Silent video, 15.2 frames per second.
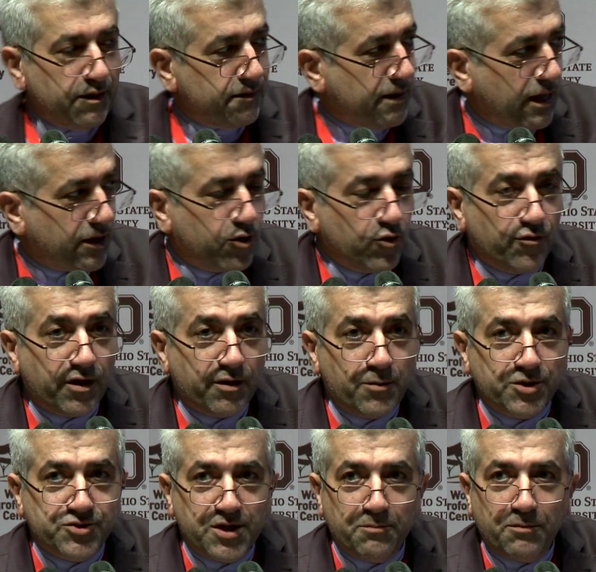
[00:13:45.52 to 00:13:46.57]
Thank you very
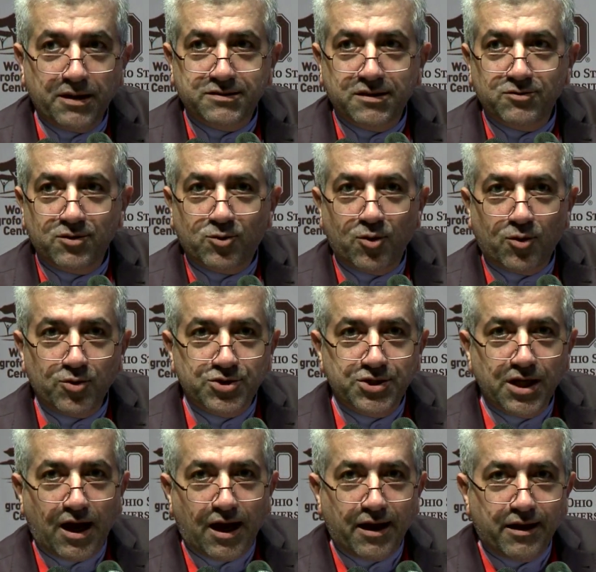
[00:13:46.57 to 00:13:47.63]
much, Ambassador
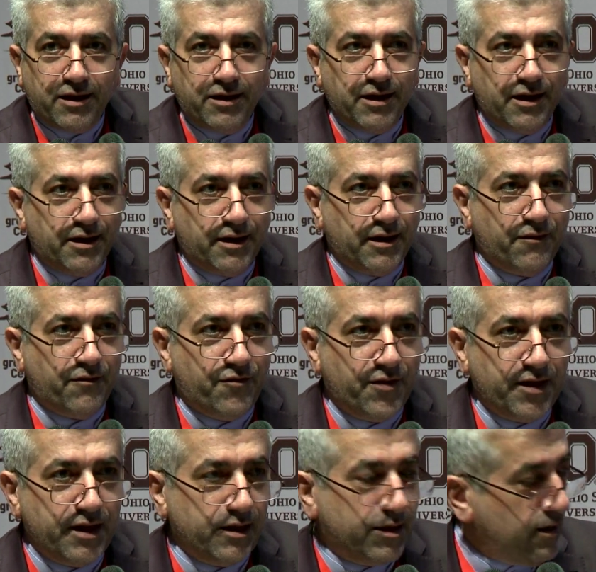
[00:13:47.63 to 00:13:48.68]
Kőrösi. I
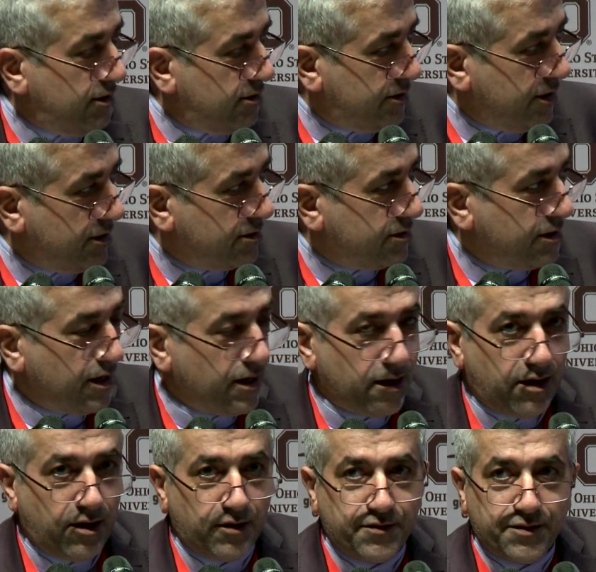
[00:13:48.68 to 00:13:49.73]
think
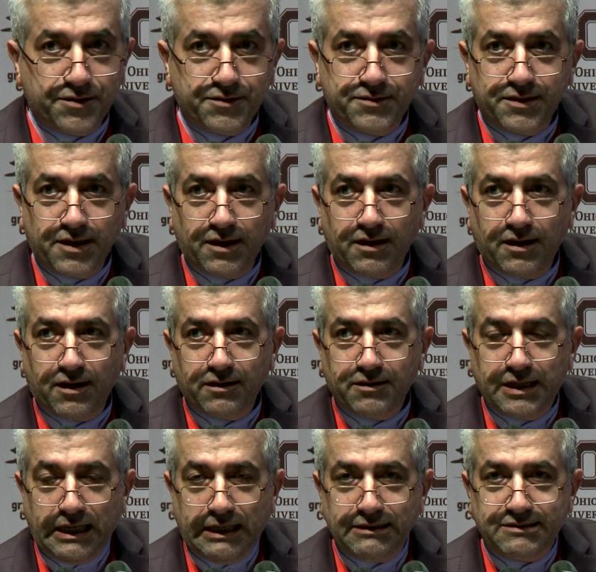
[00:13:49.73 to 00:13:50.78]
other
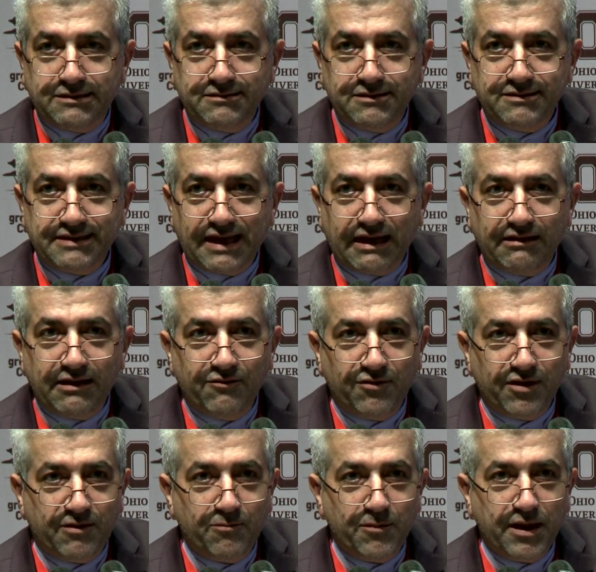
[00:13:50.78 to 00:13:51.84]
key listeners agree
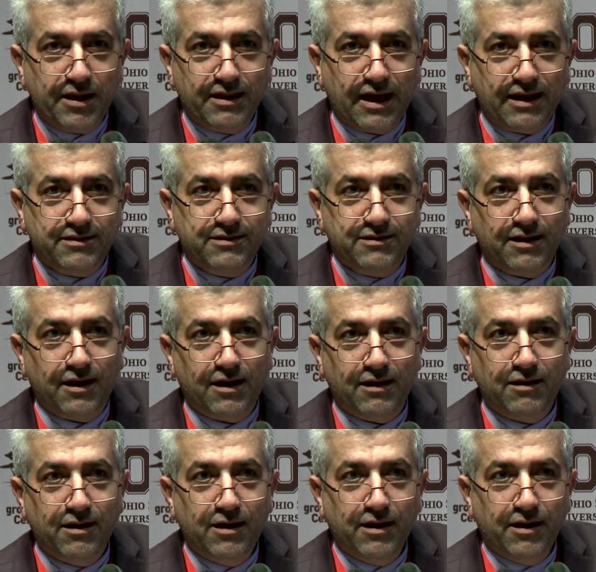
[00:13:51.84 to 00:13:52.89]
with me
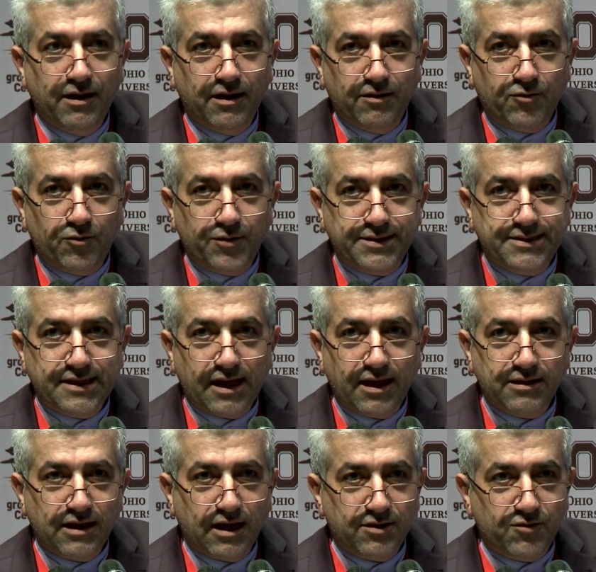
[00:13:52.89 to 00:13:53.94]
that we
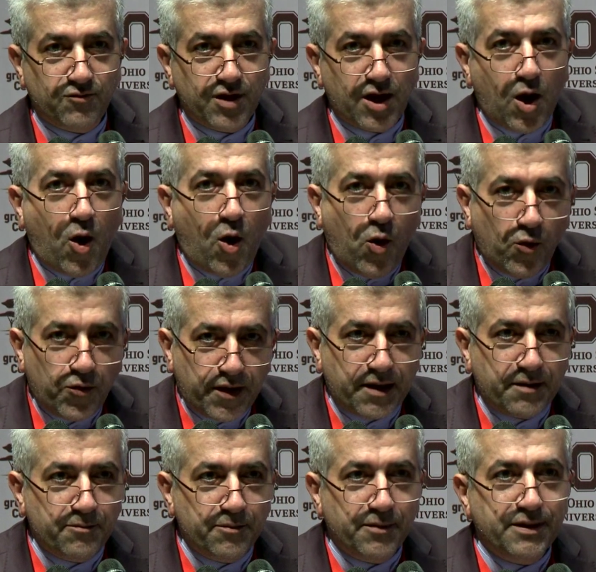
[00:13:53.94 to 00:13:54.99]
say that we owe
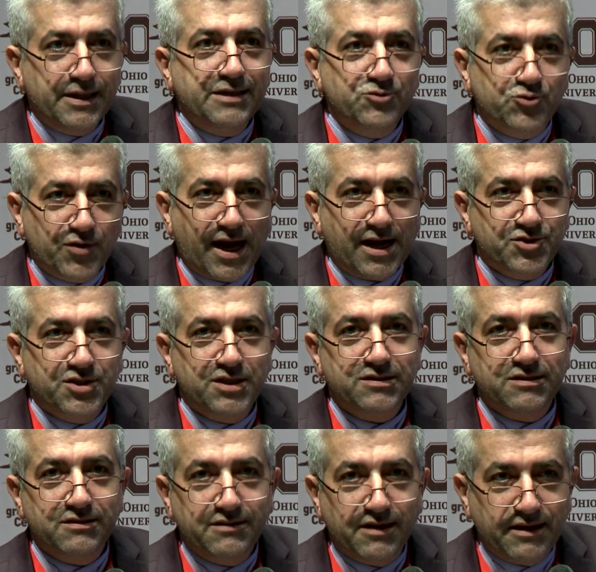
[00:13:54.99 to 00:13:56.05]
them
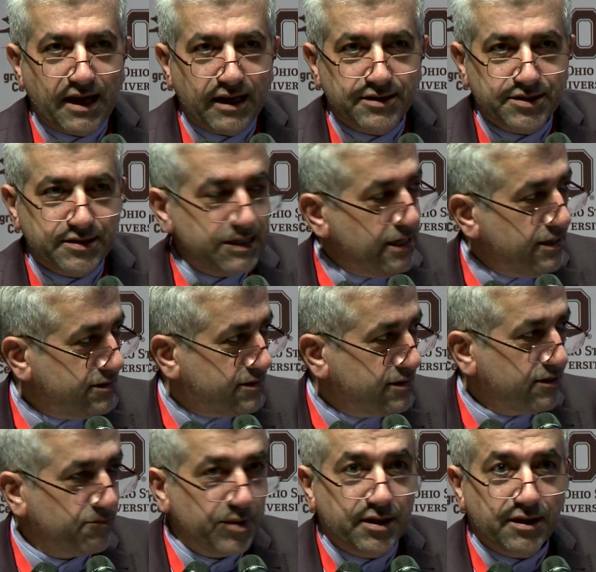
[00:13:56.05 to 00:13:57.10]
interactions in the next
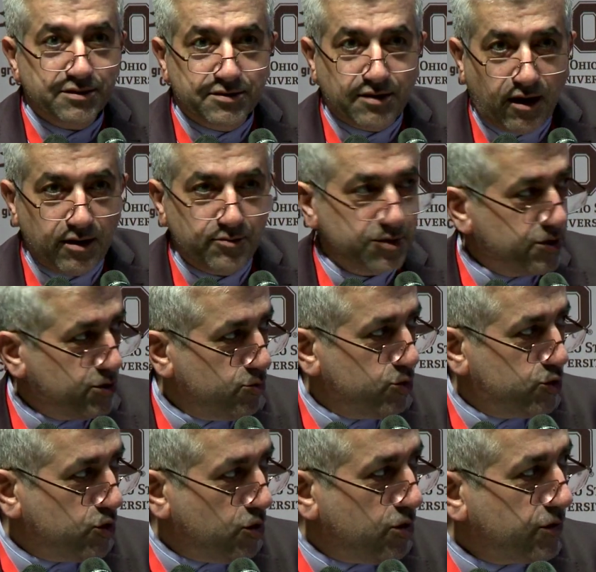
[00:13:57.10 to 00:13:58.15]
DNC because time is too
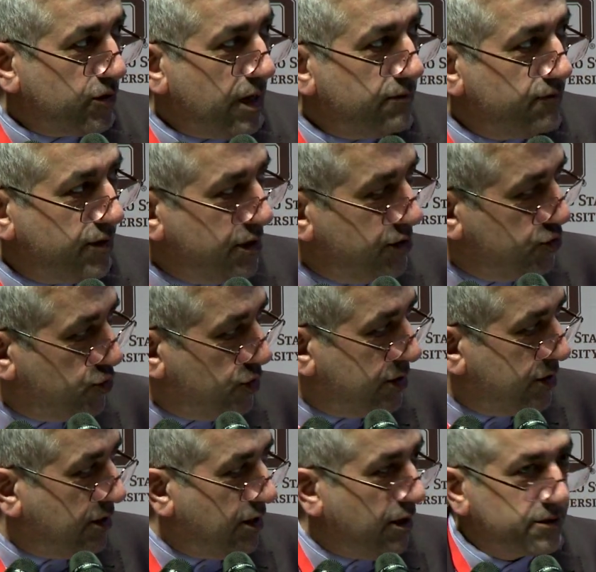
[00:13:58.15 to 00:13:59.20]
short, and we
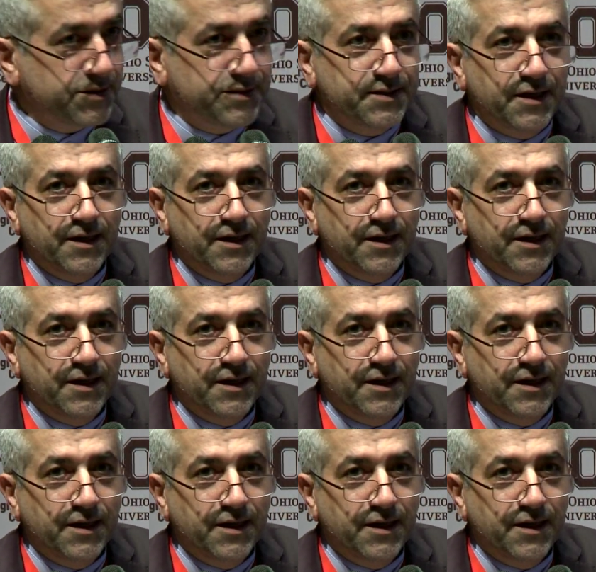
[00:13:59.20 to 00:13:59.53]
enjoyed a lot